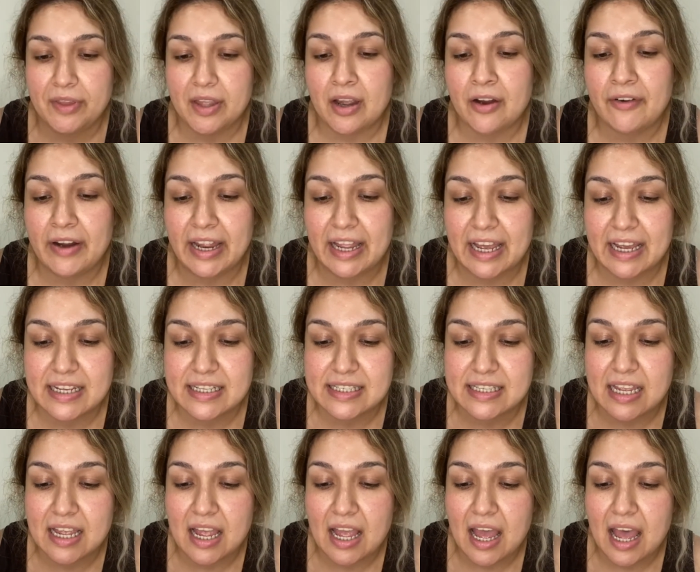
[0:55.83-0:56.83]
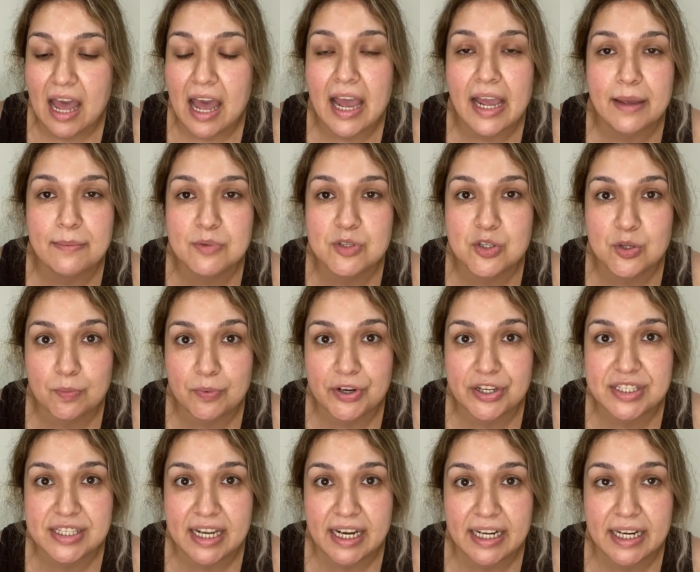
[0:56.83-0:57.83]
Alright guys, I am super
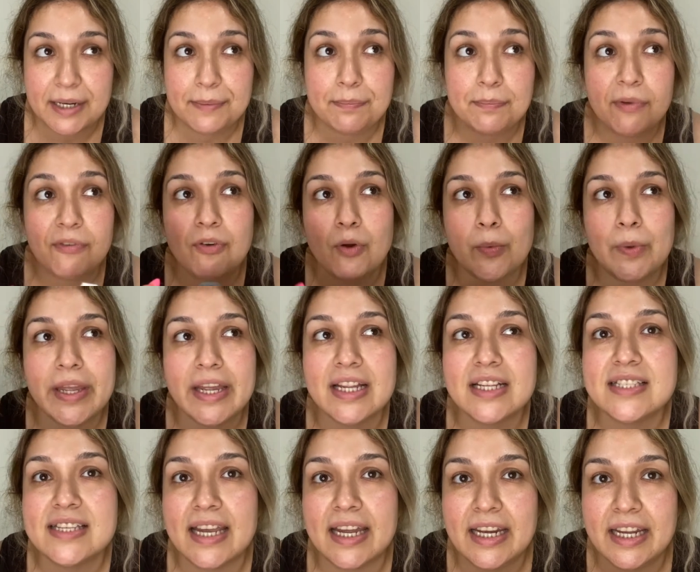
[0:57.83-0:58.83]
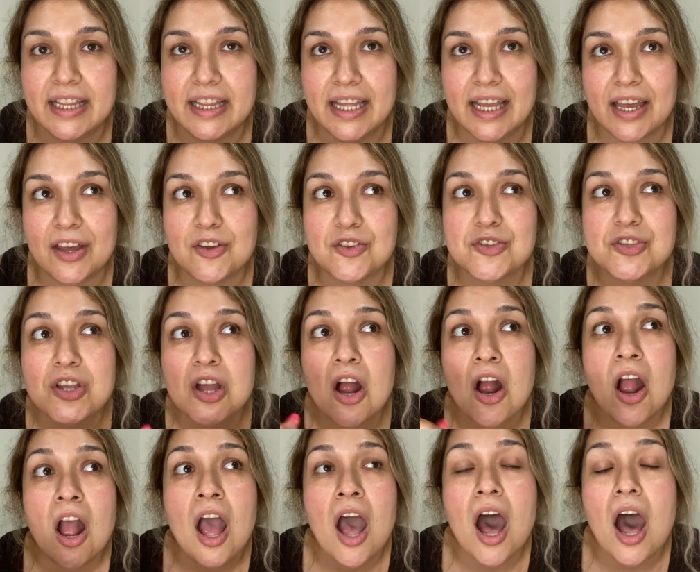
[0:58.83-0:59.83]
excited. Before we get into anything else,
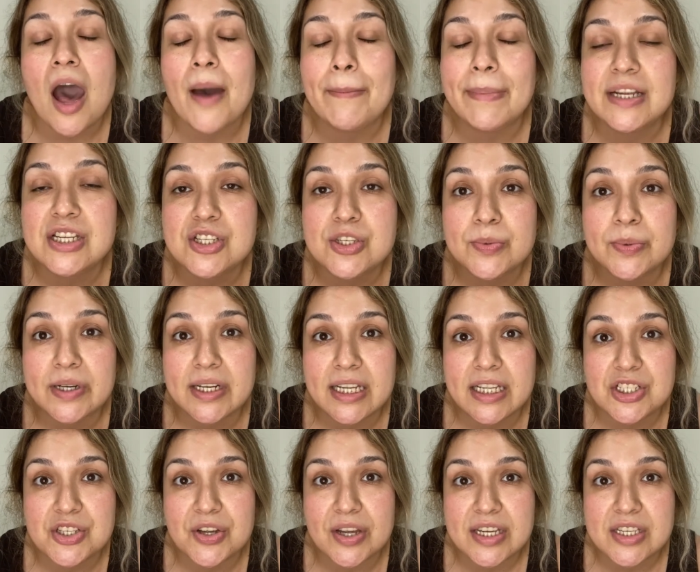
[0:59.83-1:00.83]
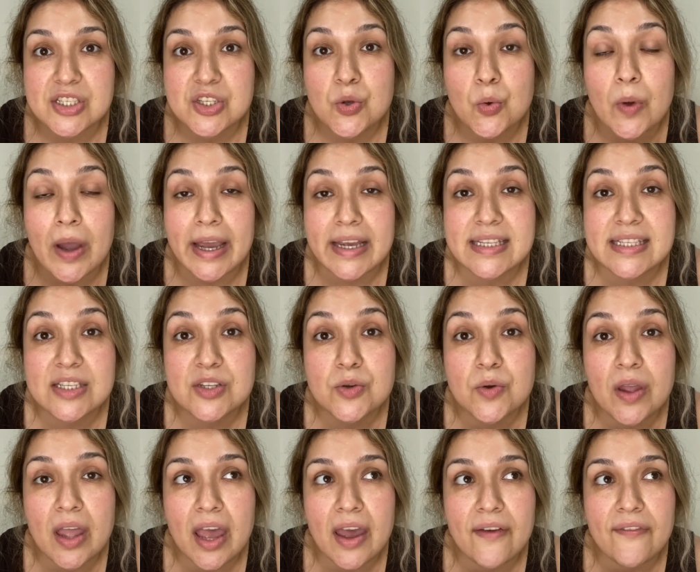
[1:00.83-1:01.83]
I just want to let you guys know I
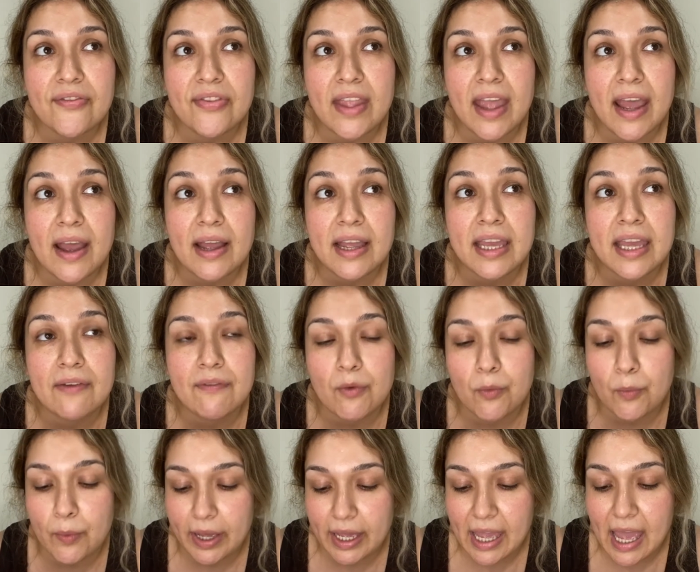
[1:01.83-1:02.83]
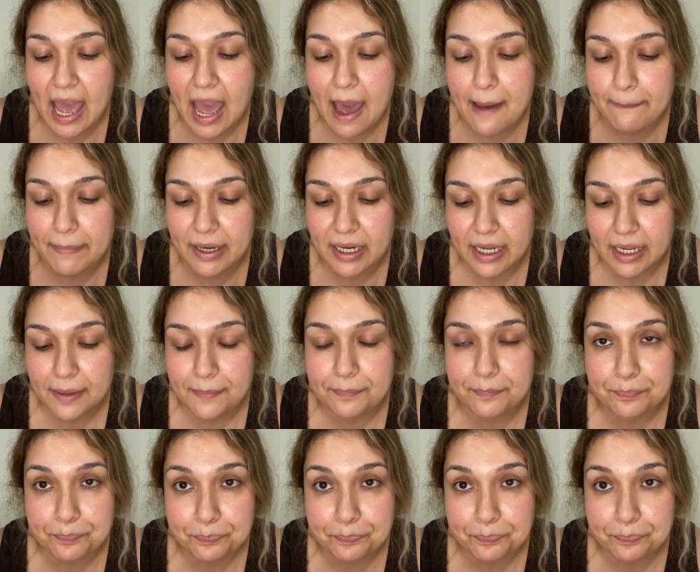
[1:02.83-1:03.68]
still have that giveaway happening.